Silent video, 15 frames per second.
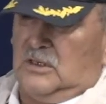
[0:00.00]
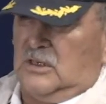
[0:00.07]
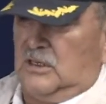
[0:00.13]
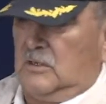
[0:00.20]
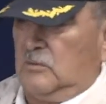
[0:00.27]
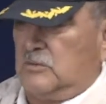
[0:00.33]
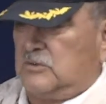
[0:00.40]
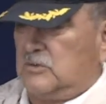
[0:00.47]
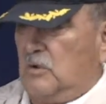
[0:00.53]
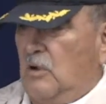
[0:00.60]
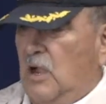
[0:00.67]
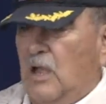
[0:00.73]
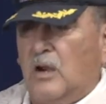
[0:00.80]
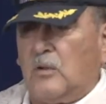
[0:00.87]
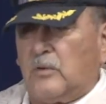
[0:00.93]
it was so
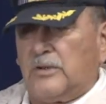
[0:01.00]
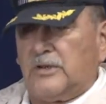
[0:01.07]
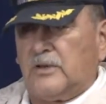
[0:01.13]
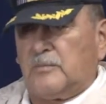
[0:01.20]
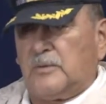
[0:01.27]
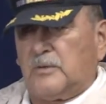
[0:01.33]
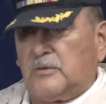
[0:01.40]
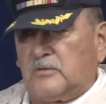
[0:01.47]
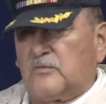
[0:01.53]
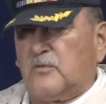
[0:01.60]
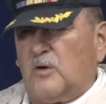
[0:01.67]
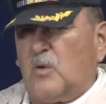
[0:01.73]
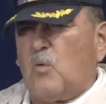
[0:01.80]
hollow in there, but it's full